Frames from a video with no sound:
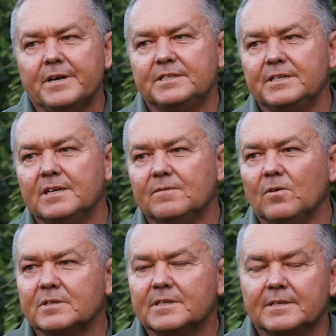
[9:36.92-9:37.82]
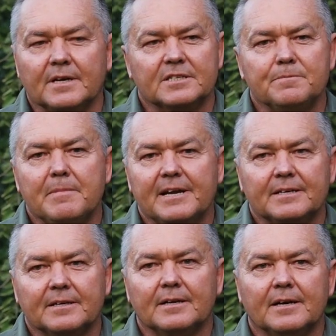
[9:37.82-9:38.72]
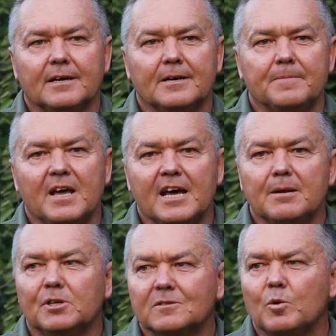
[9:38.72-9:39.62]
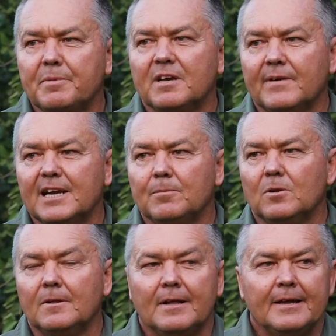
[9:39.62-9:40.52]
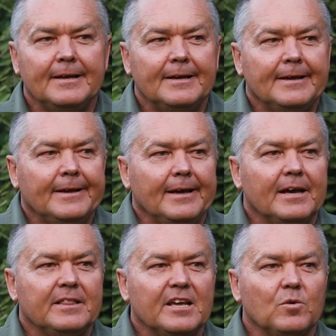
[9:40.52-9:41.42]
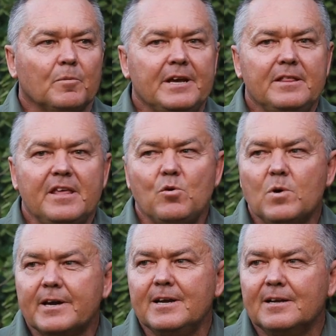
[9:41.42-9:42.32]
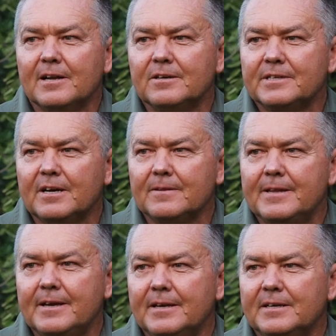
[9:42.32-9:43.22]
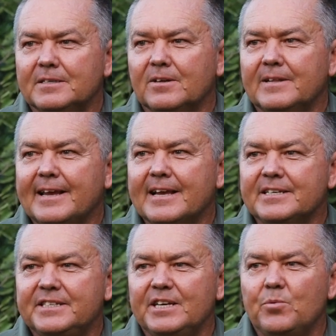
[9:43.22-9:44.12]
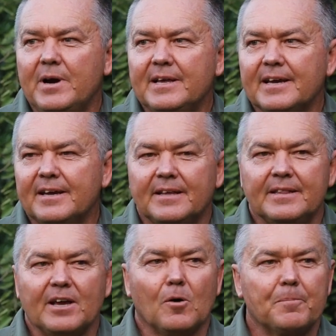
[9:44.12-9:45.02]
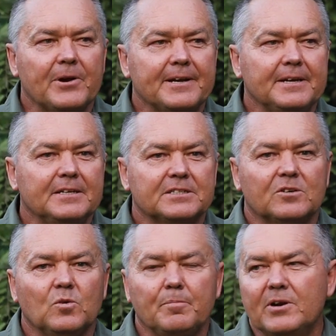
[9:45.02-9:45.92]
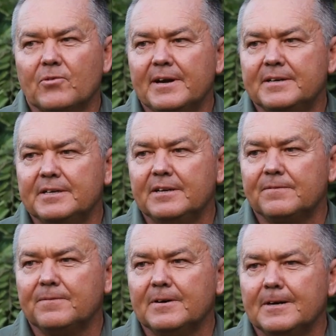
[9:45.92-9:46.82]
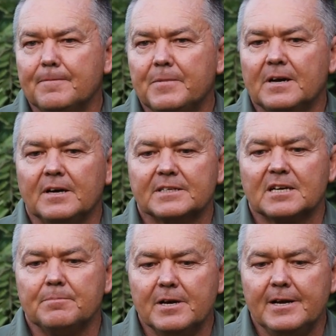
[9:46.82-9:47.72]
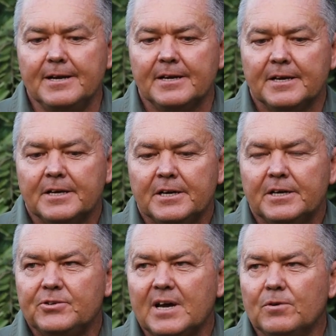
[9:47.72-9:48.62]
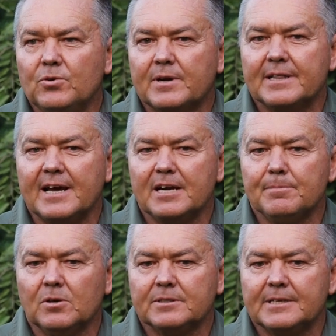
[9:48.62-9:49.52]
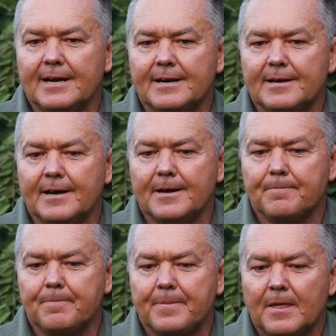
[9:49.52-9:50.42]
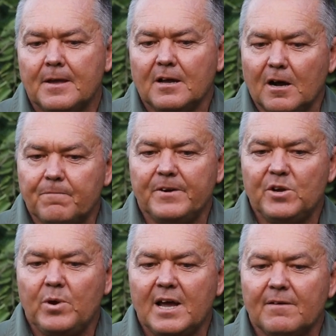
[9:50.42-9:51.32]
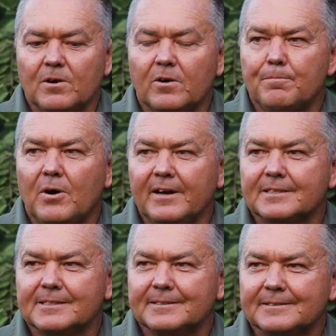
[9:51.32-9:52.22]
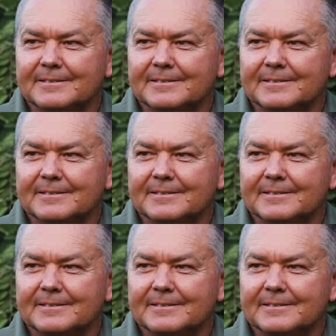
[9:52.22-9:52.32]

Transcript: days in advance, it doesn't matter. The animals will be available, and they will be in their working clothes out there, so they can see where they're operating. So it will be great if the guys come early to have a look at the animals, and hopefully we have a lot of buyers.